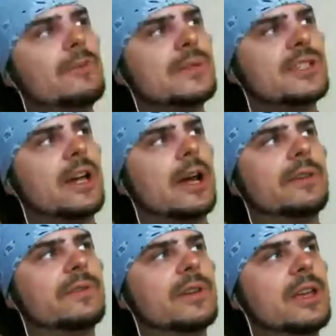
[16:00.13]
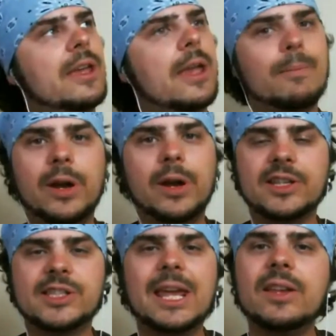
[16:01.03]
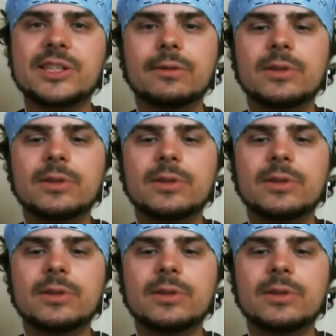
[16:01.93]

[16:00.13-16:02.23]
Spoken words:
And it's time to take more of Abram's stuff